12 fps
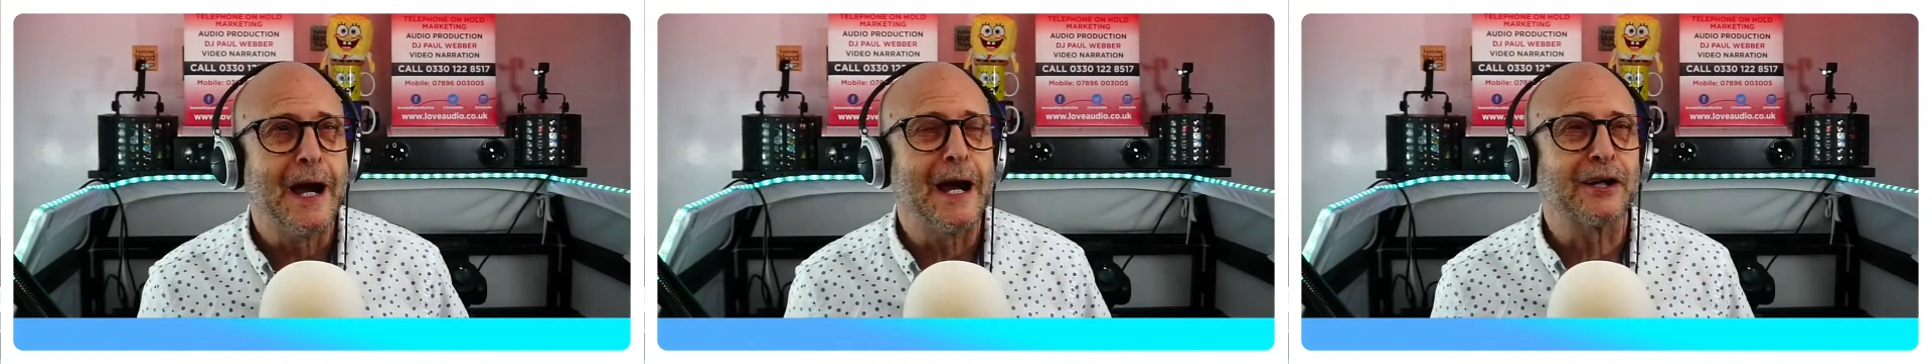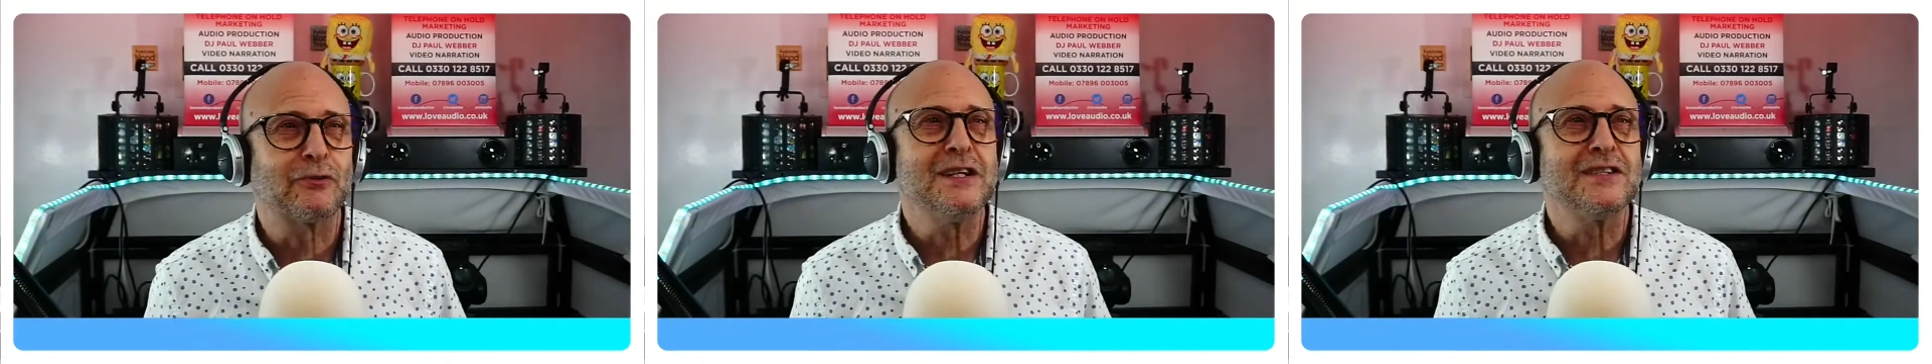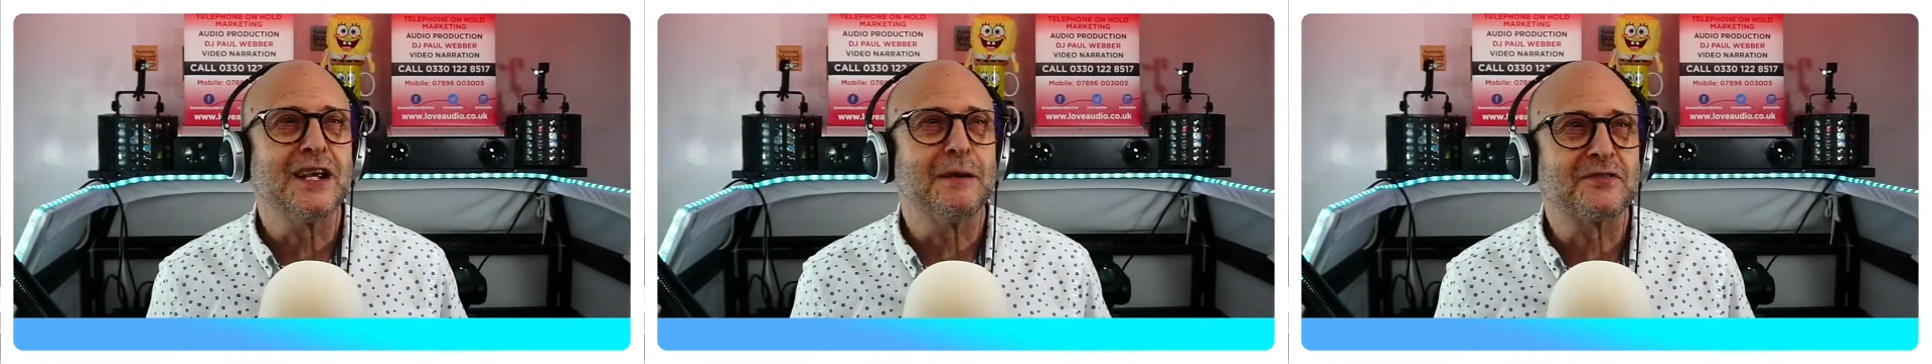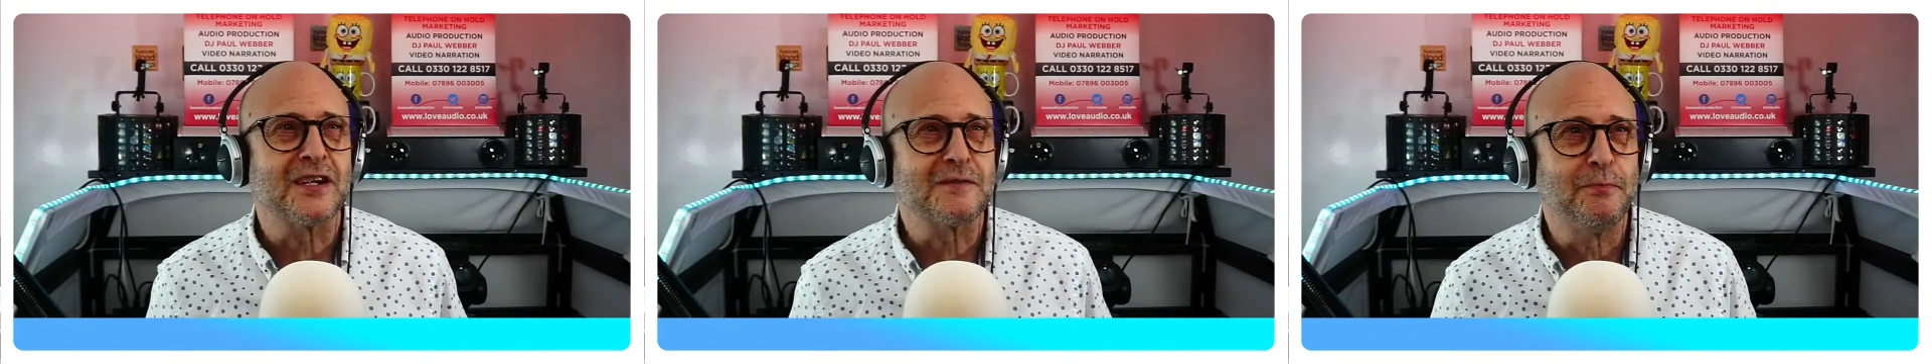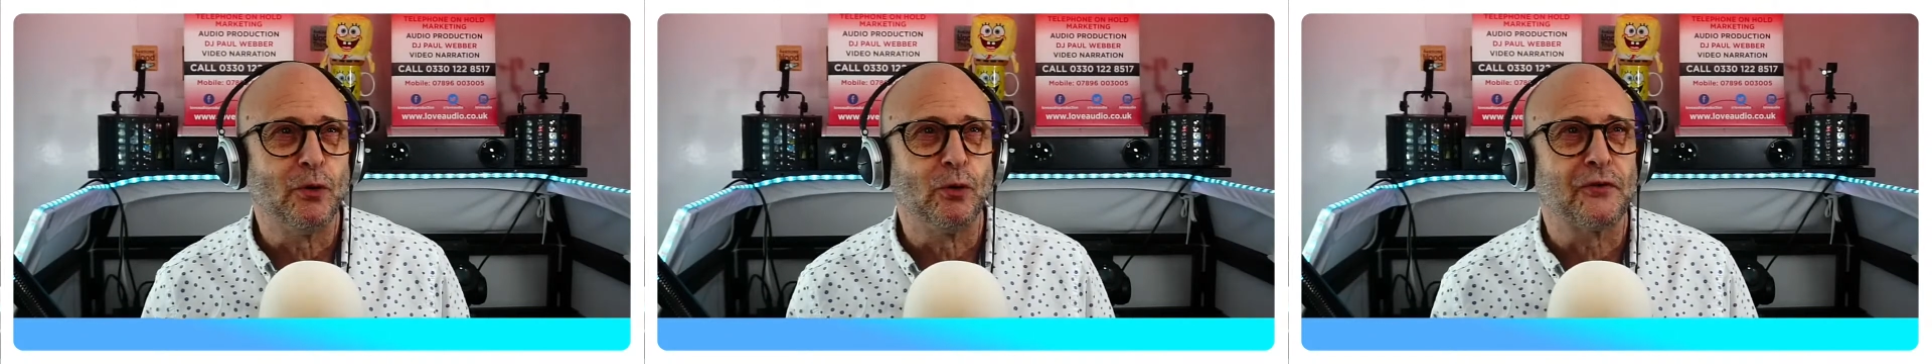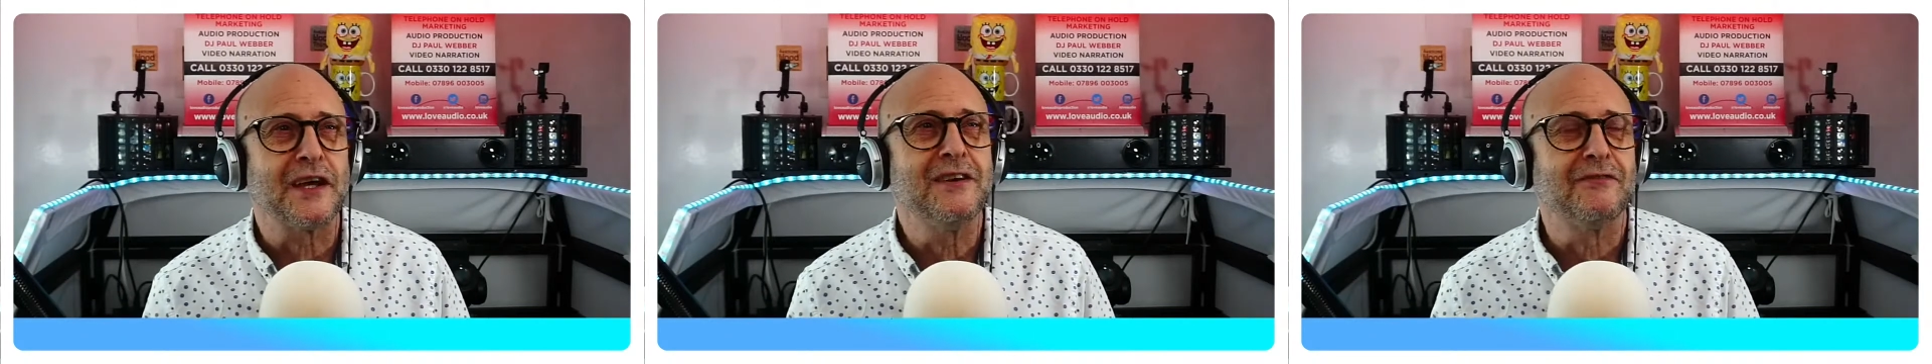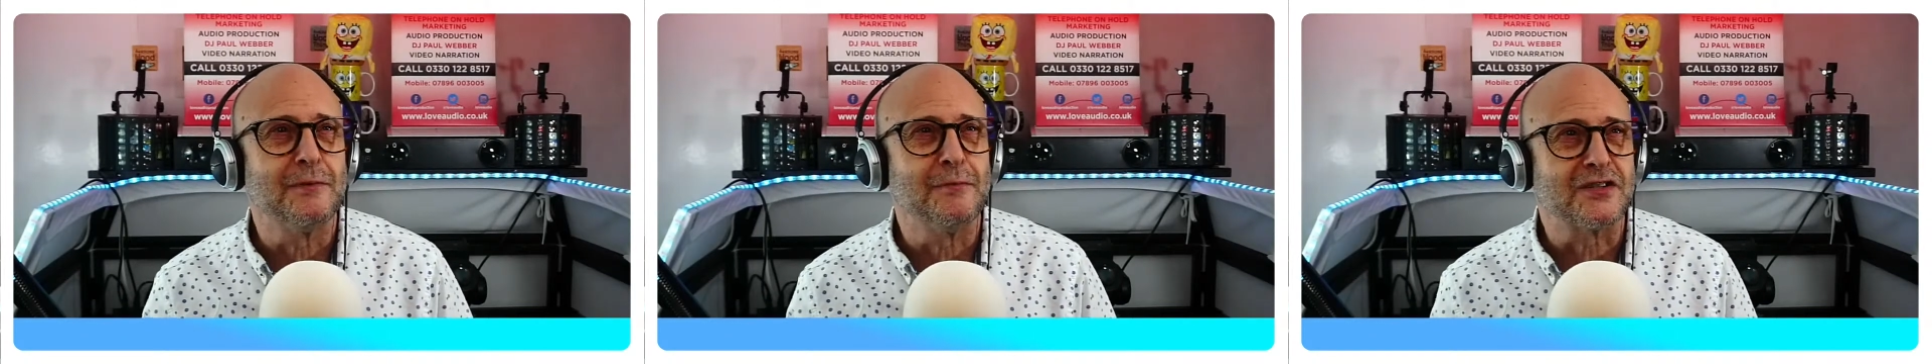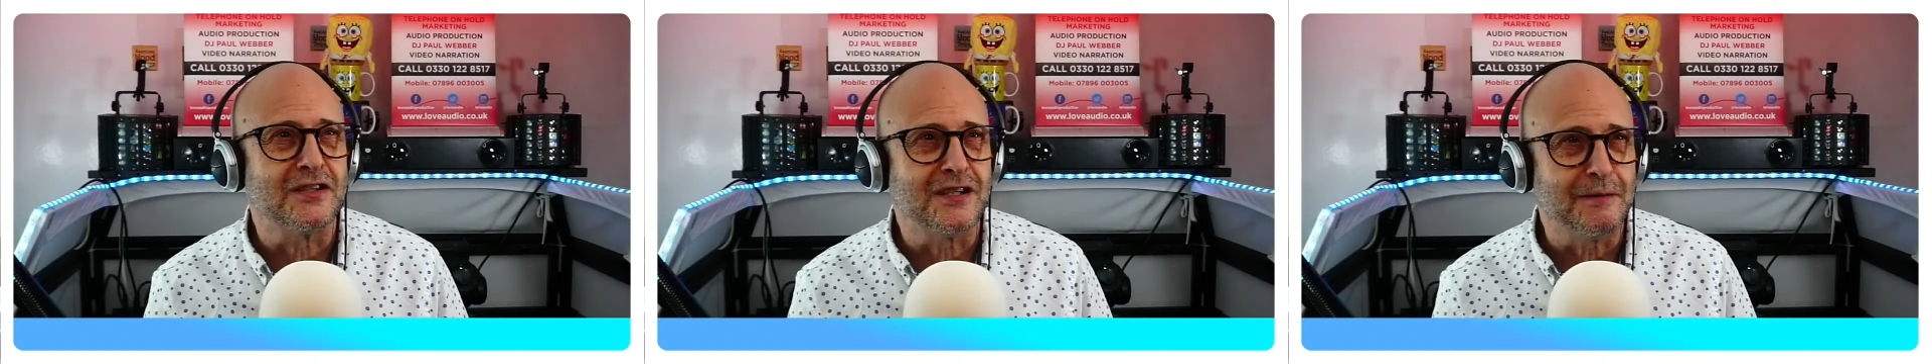Great tip, says Paul. Thank you very
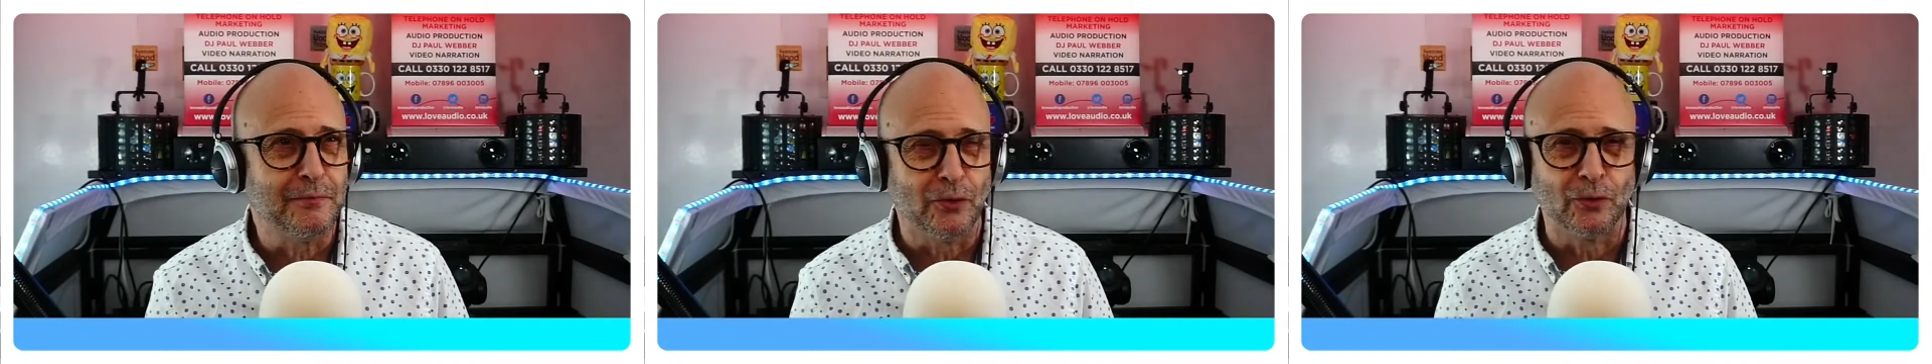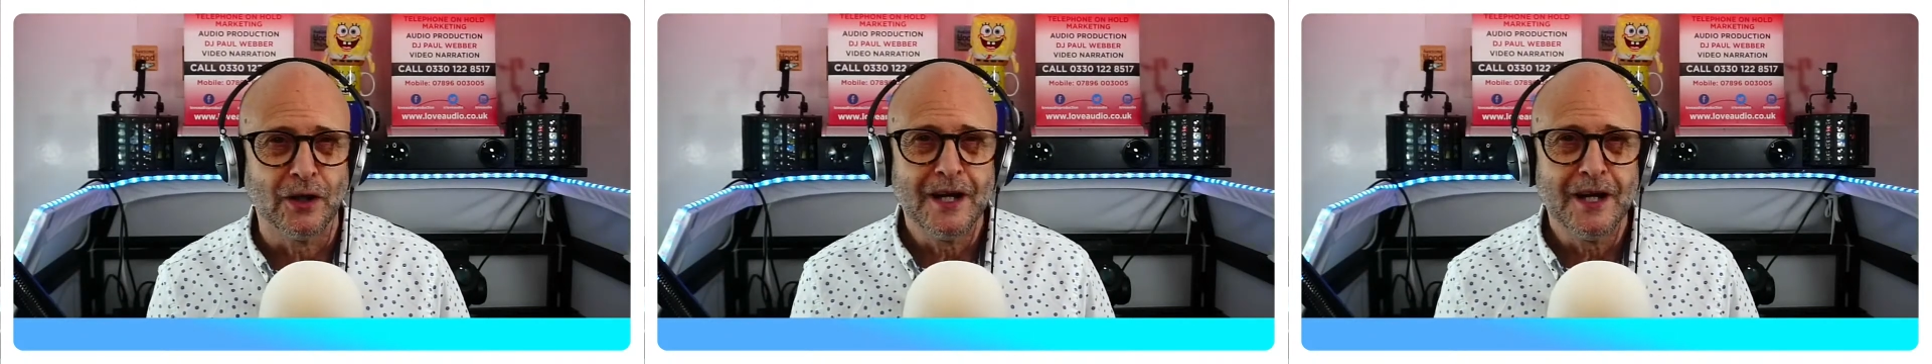much indeed, Paul.